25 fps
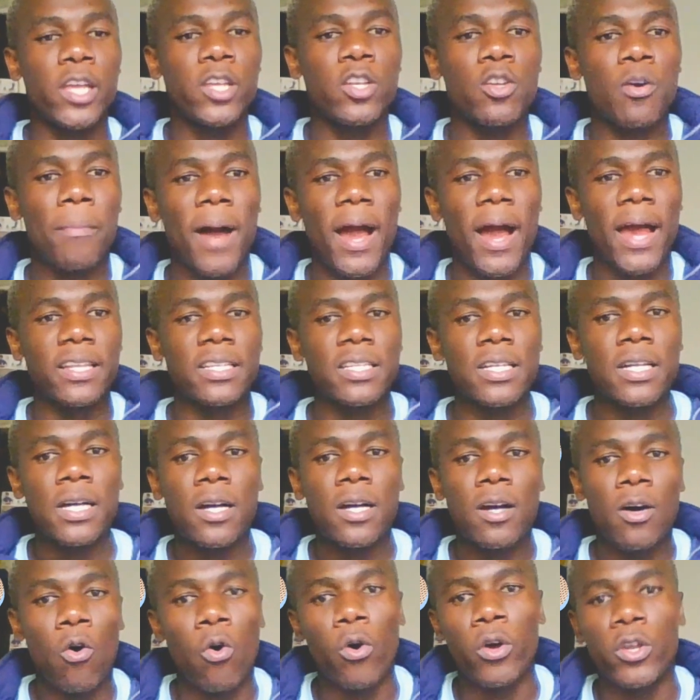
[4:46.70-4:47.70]
mind
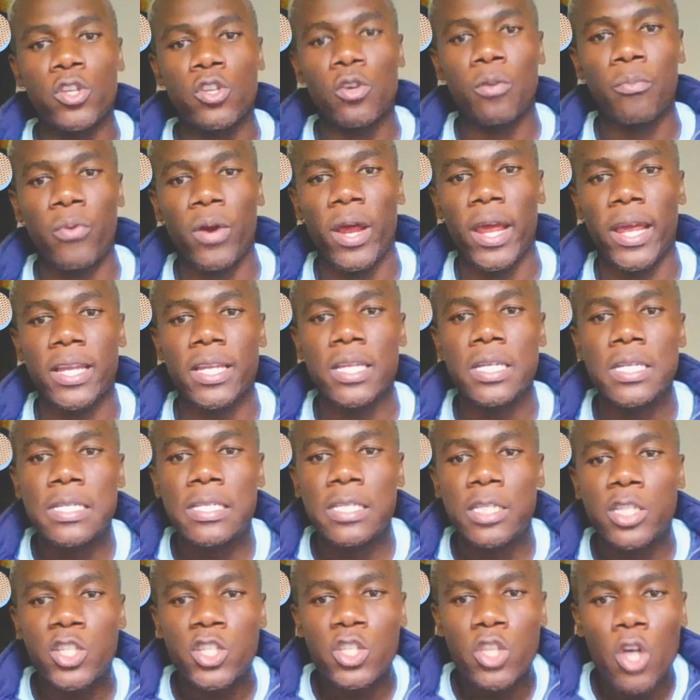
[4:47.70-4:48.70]
or in your brain.
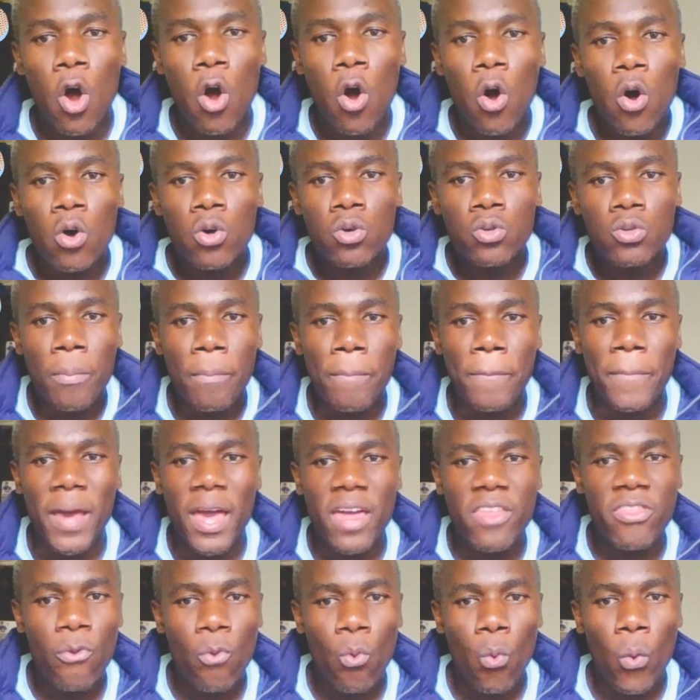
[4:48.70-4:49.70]
So
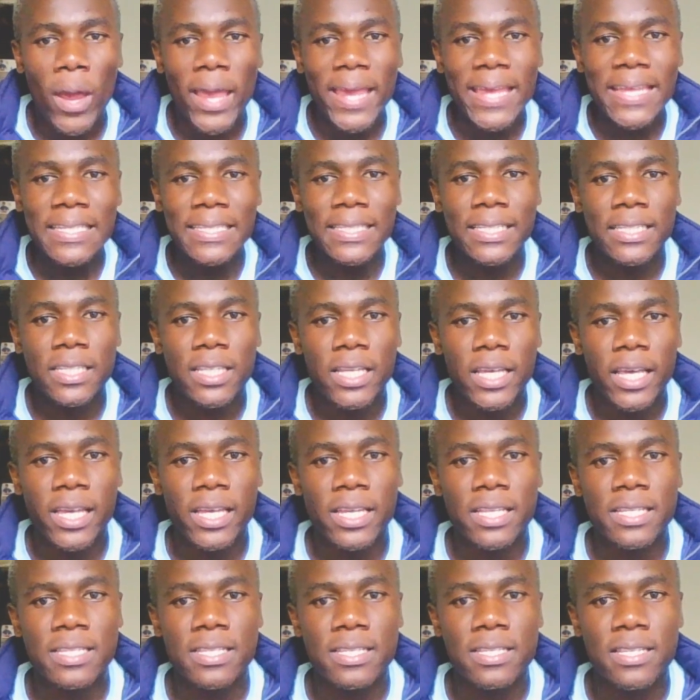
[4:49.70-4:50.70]
birth weight
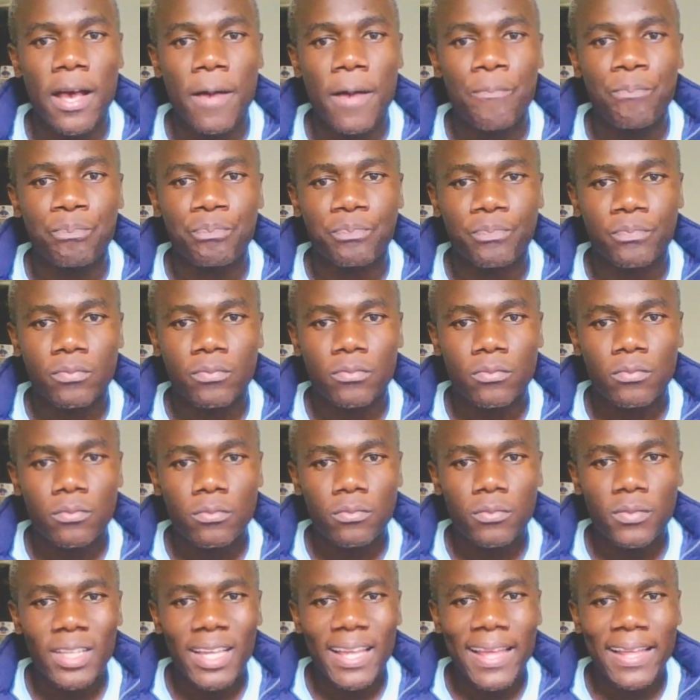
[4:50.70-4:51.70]
is
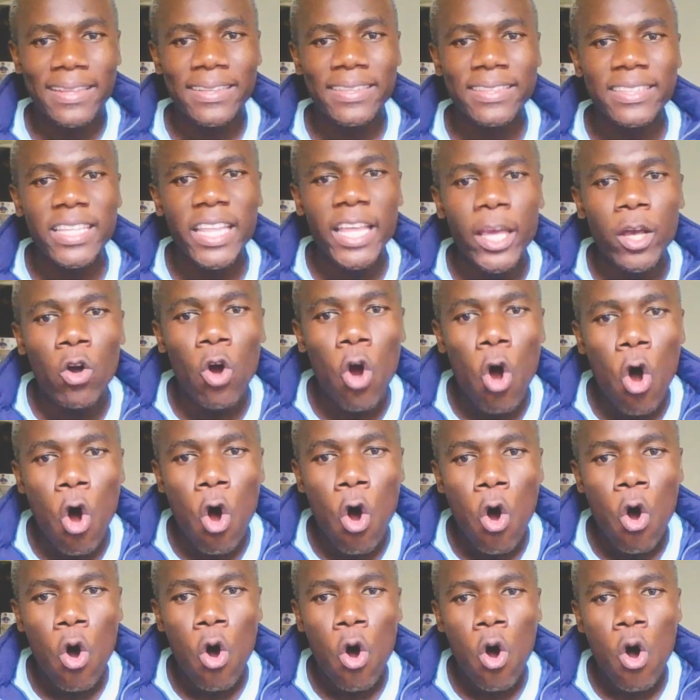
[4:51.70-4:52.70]

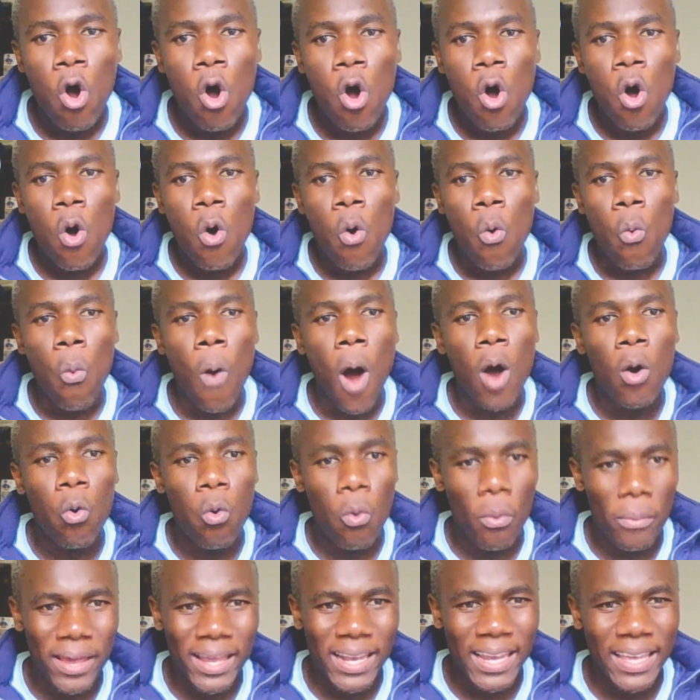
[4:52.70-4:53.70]
ntiko wa
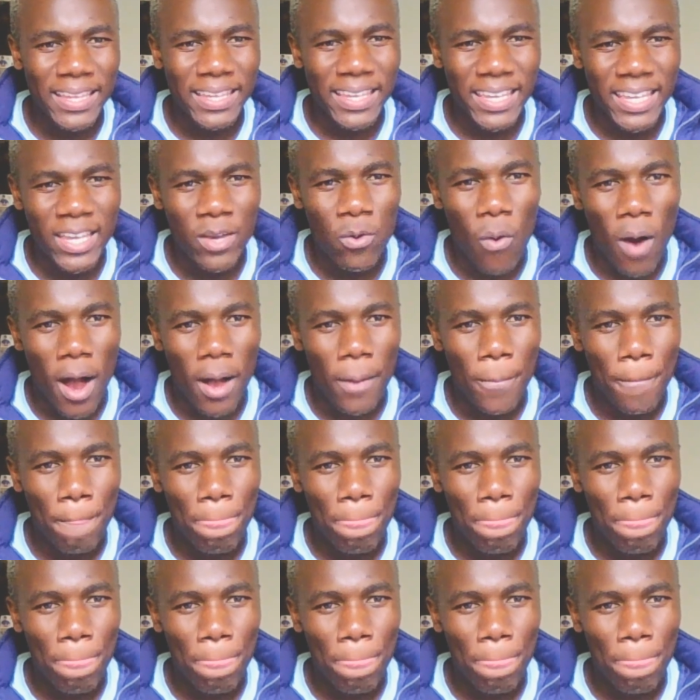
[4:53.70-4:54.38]
kubelekiwa.